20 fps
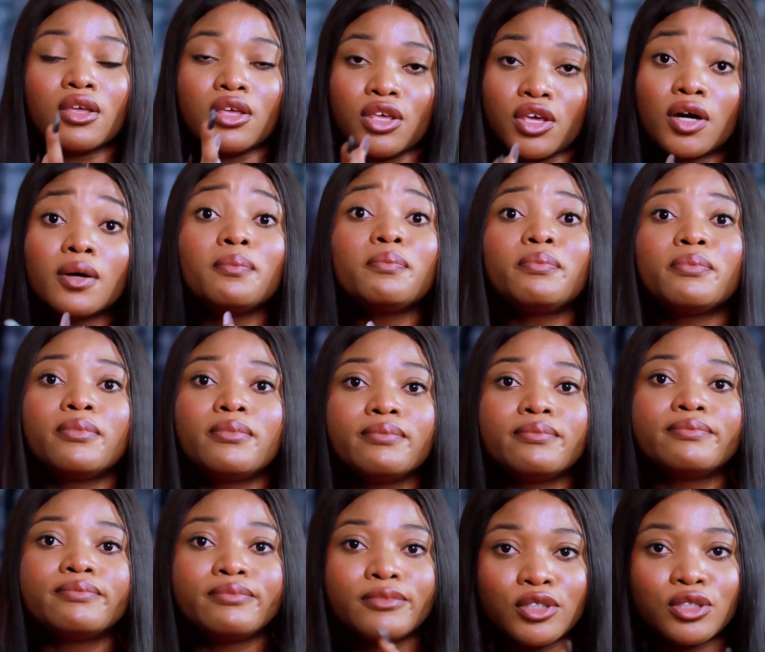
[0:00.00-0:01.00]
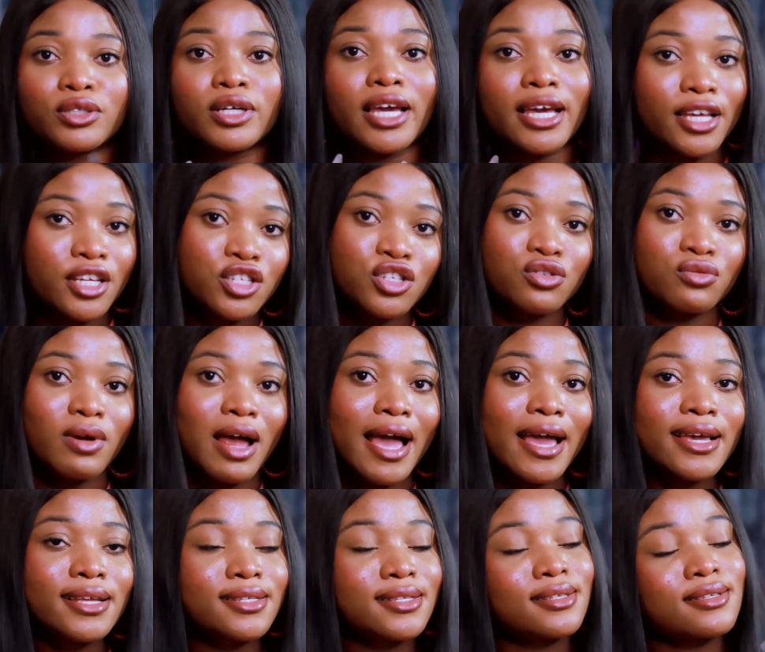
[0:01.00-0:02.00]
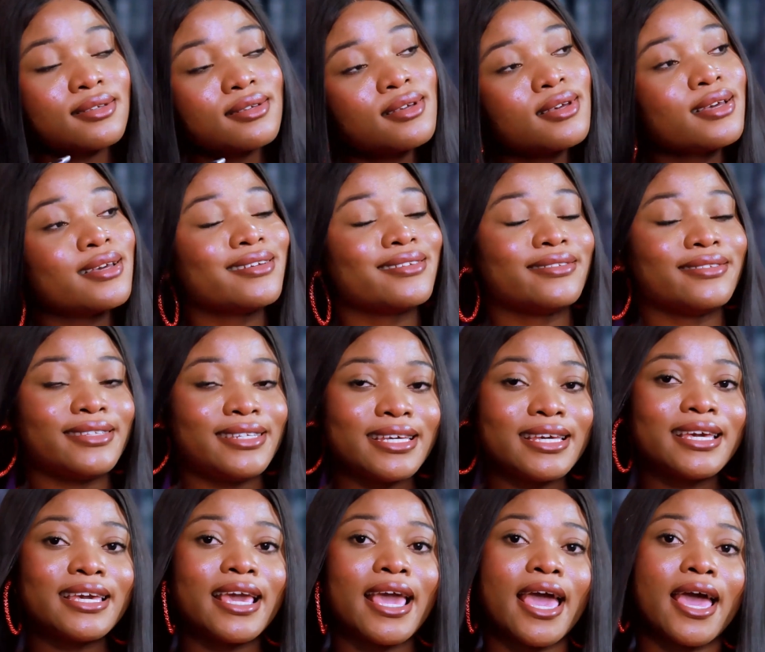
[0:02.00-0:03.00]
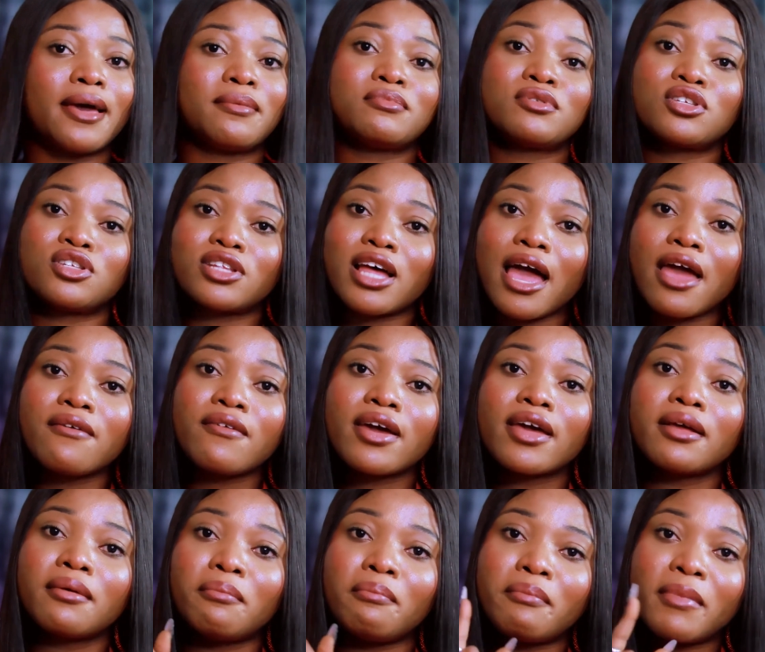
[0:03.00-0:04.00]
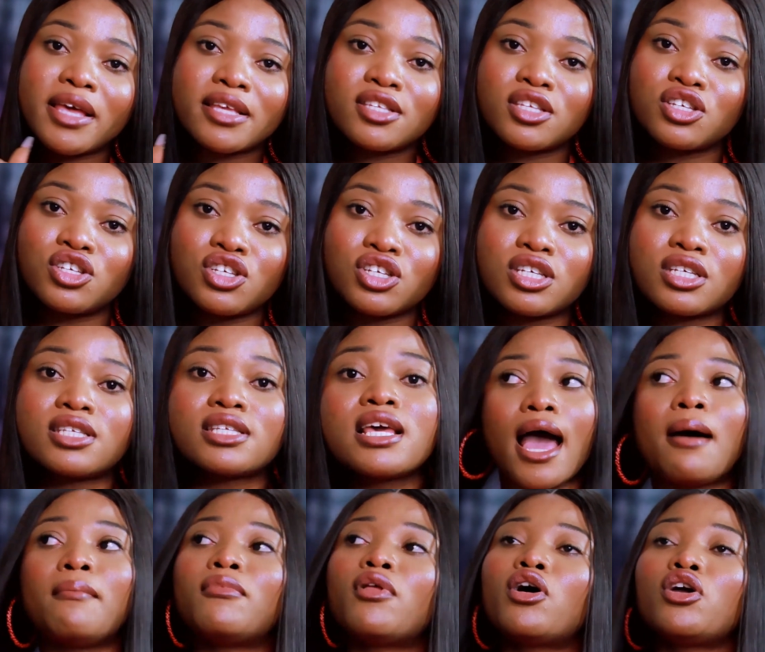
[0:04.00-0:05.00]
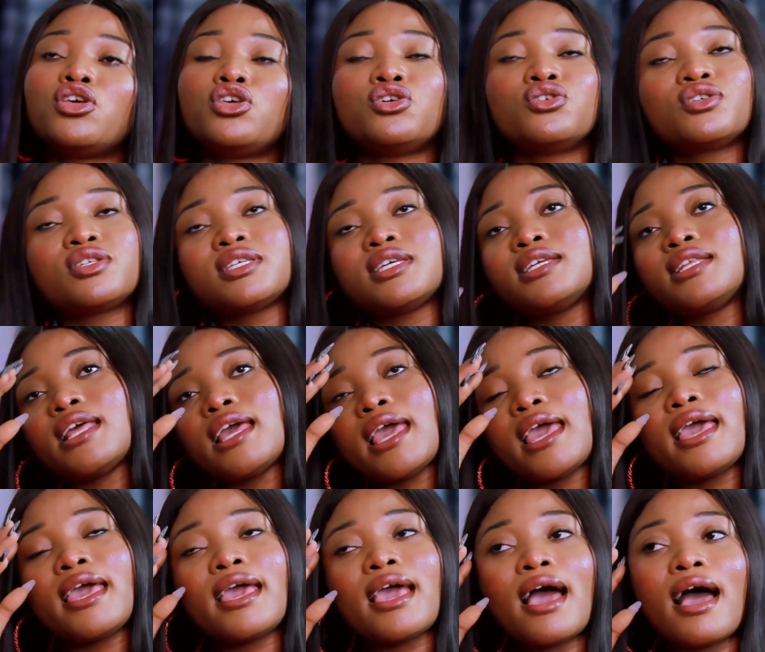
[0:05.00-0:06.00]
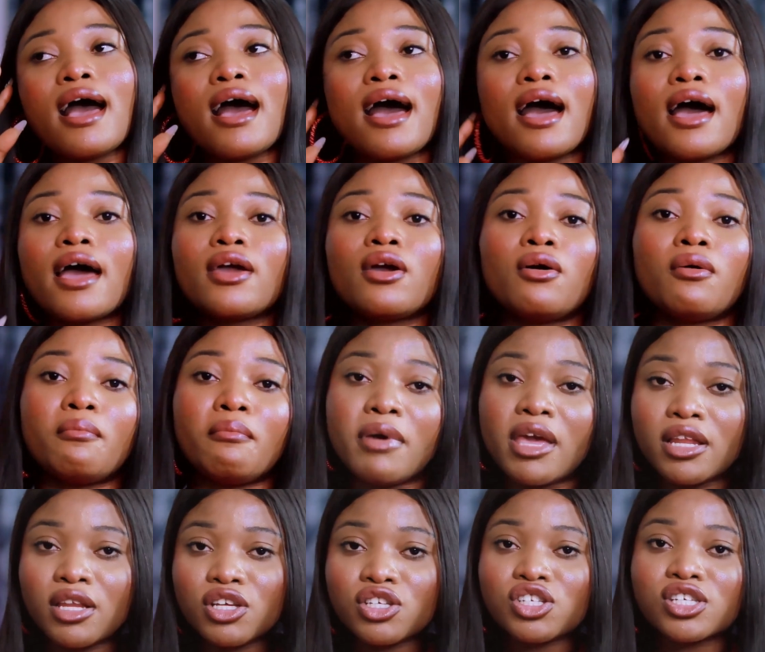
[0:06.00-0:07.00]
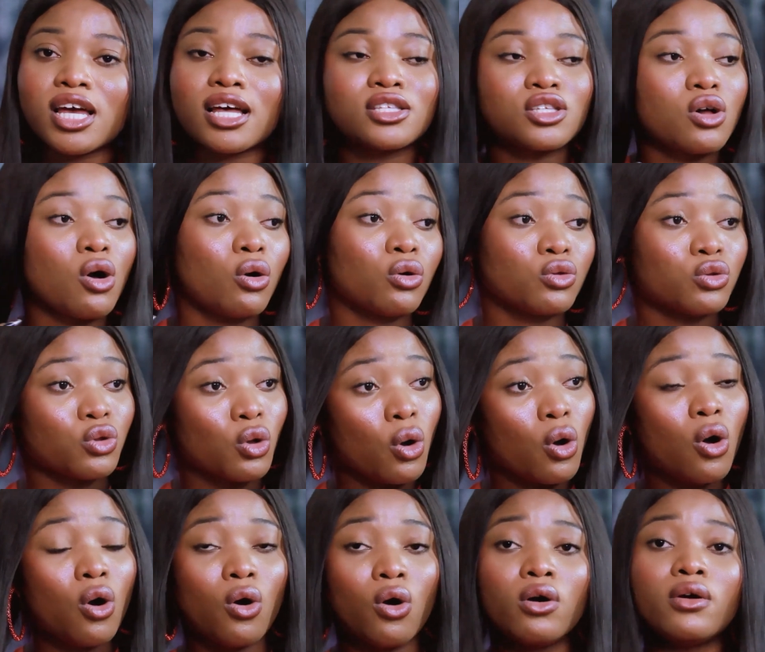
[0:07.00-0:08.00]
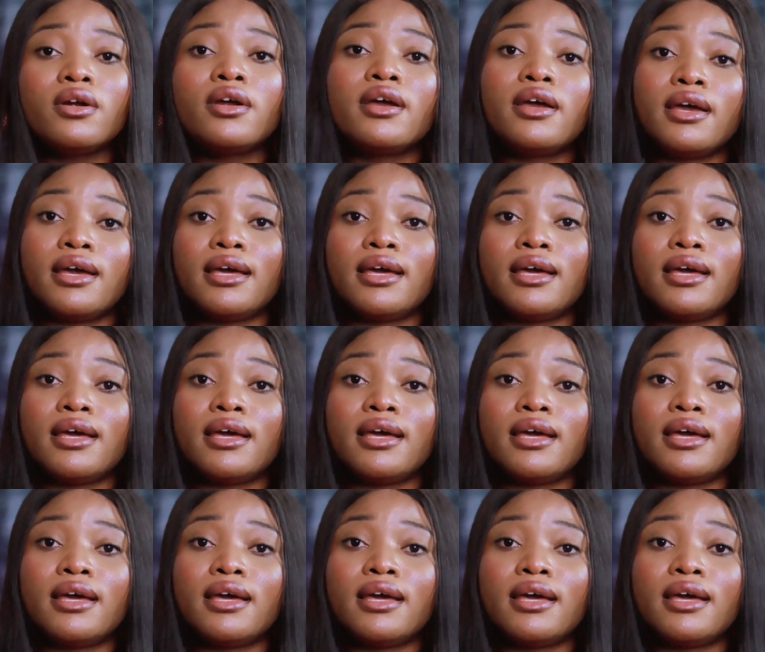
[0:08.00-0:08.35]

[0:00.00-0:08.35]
Yup, you guessed right. DMs, direct messages. I'm not using AI or Manychats, although